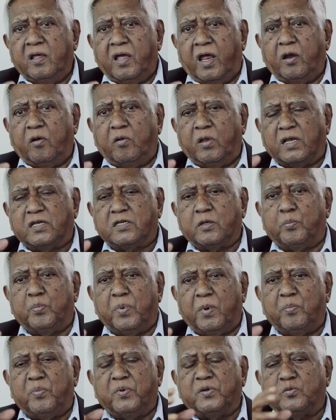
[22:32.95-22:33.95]
and that's the
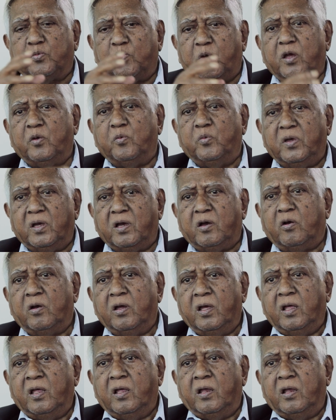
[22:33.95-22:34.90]
purpose why we are